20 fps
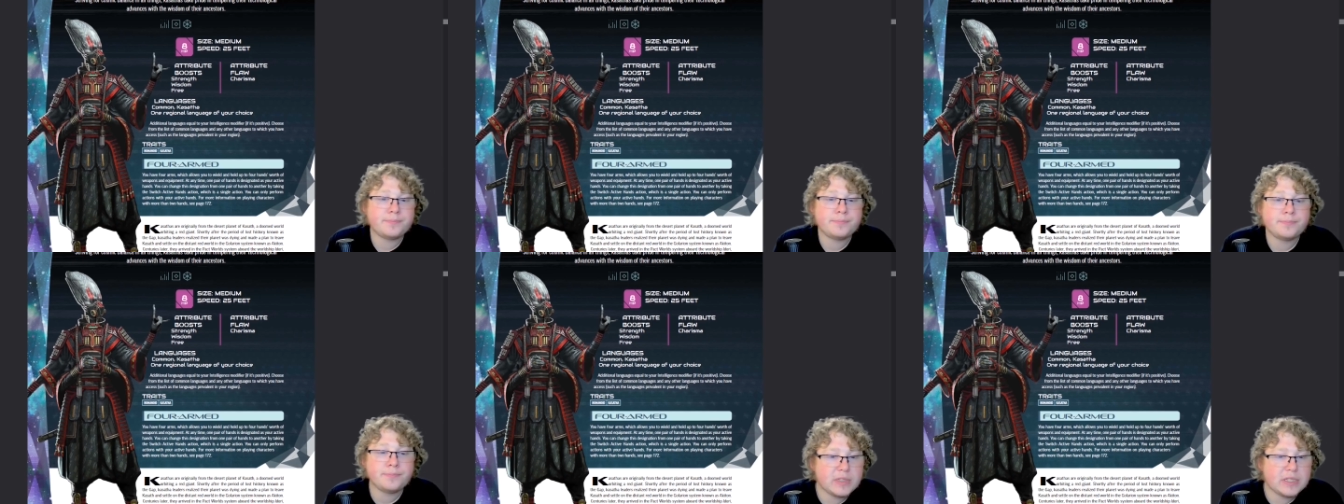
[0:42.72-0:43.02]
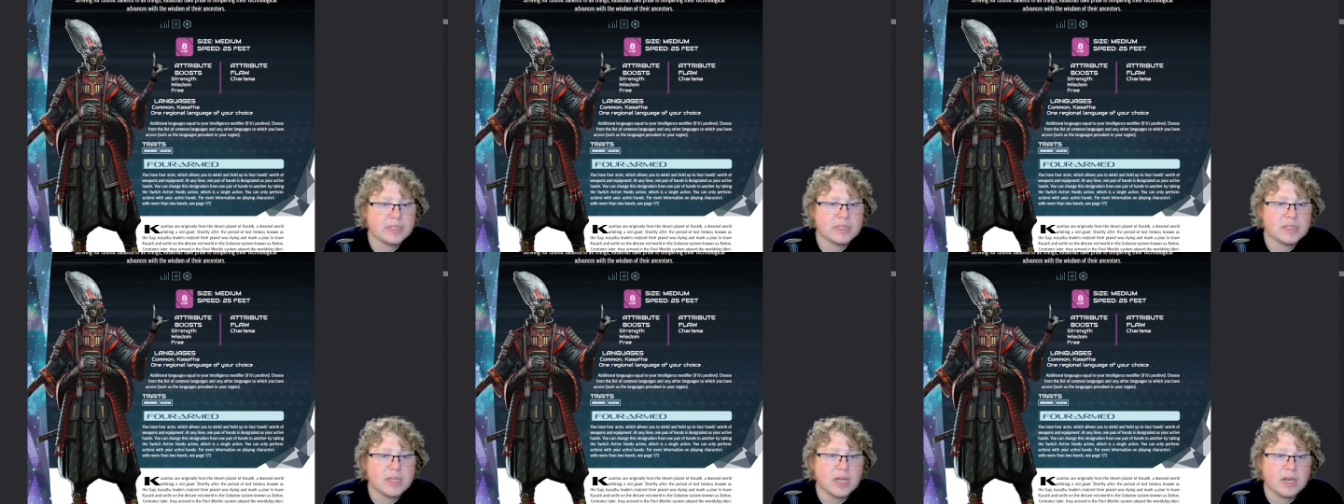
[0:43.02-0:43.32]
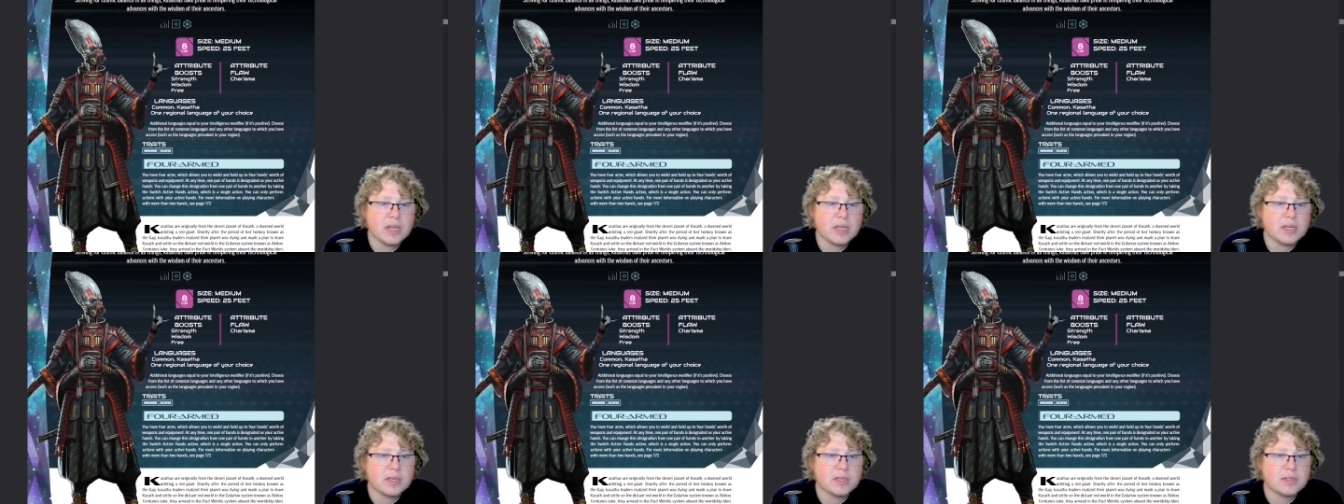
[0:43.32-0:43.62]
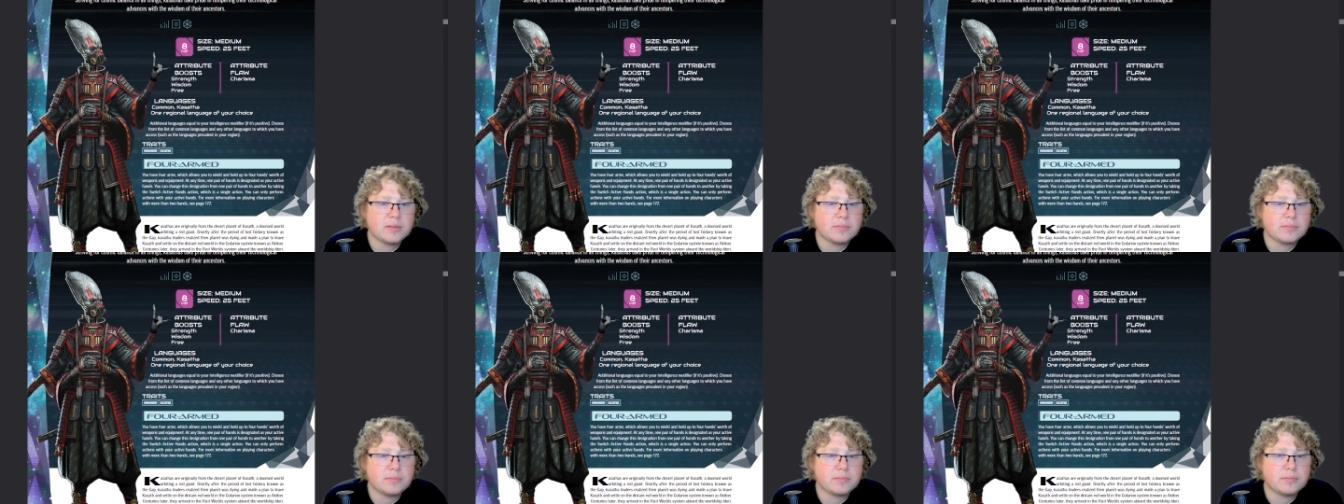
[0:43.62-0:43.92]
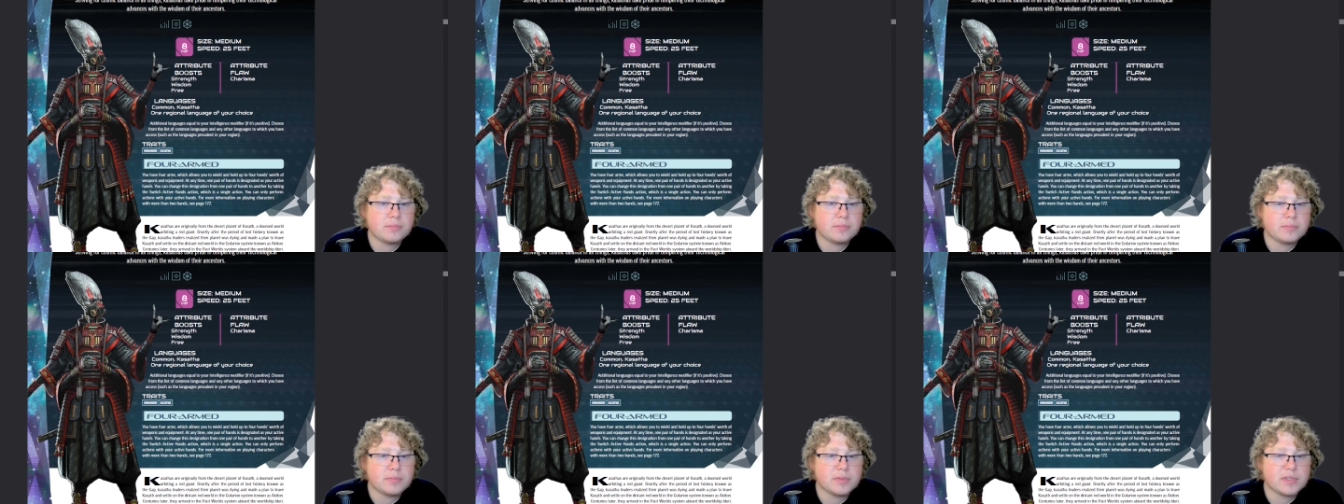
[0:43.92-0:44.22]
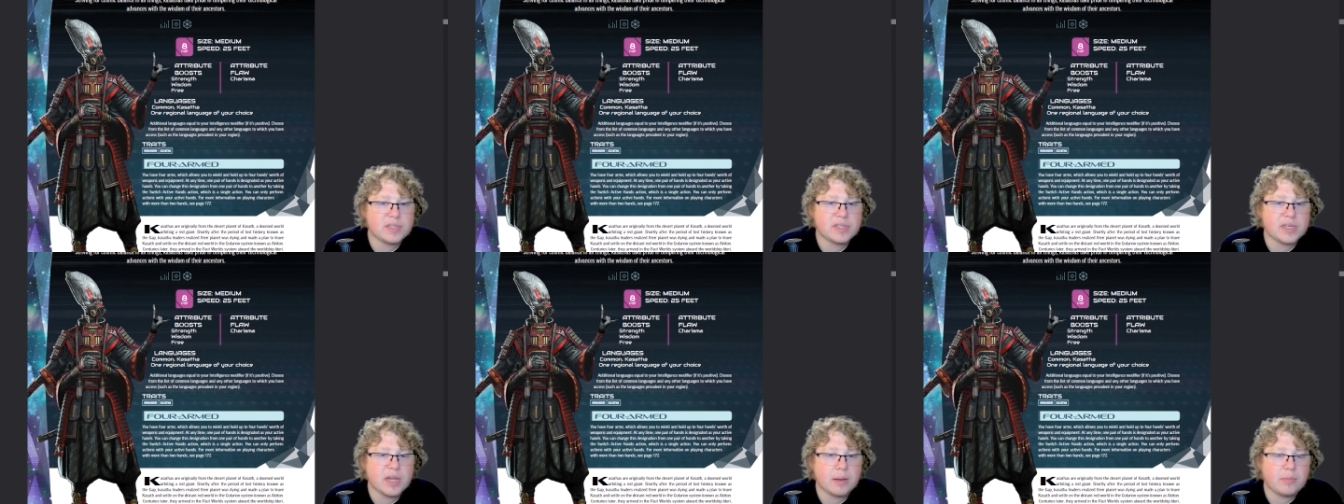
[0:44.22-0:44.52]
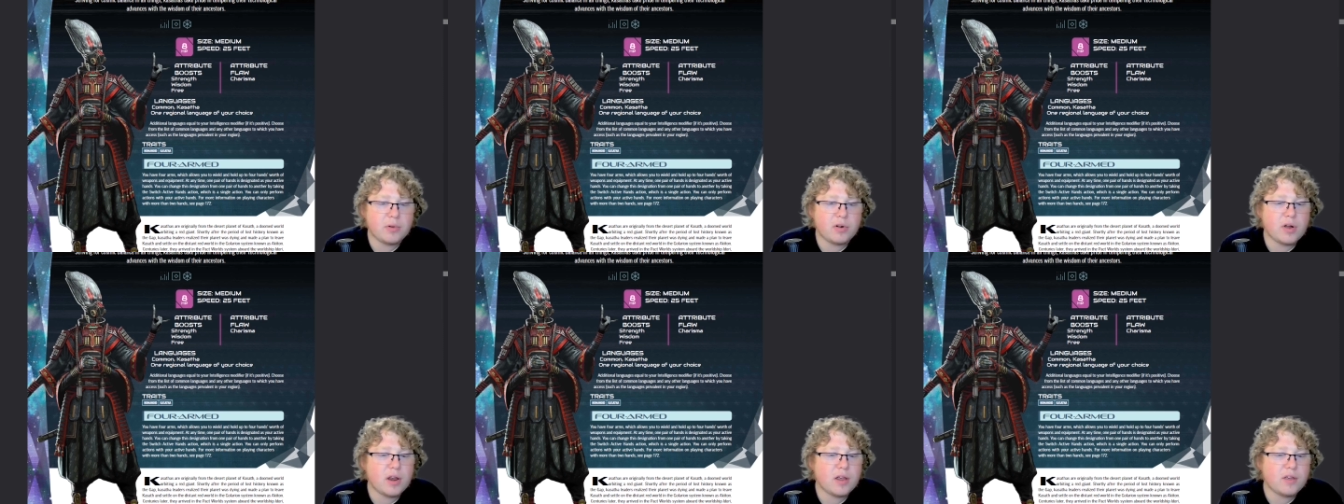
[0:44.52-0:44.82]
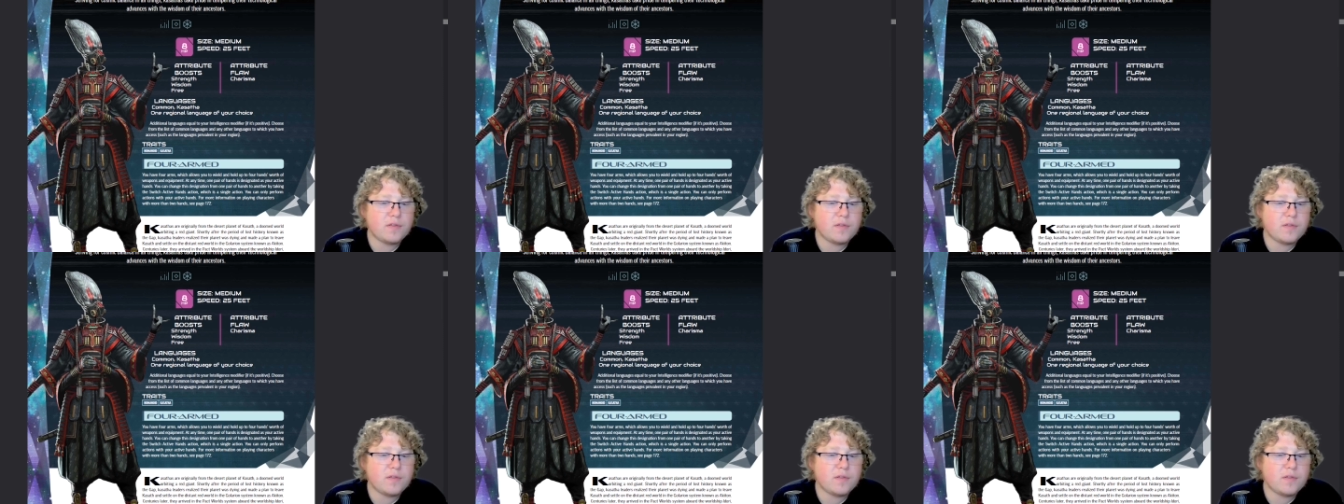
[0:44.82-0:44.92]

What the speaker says: It's got a samurai